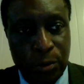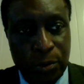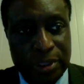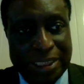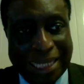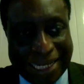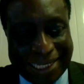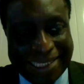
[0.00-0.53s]

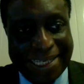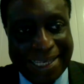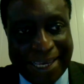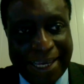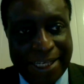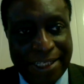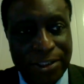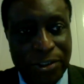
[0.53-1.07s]

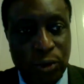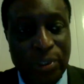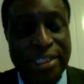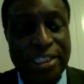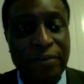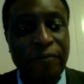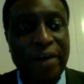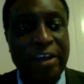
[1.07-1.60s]
dedicate
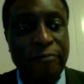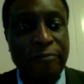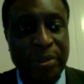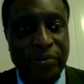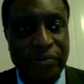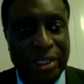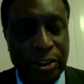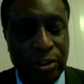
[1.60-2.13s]

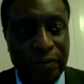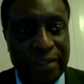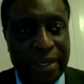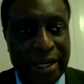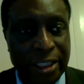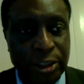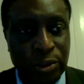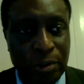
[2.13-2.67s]
25% of their
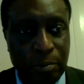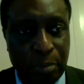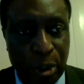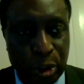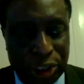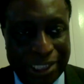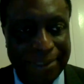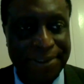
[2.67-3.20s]
national
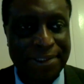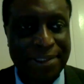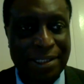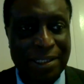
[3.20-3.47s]
budget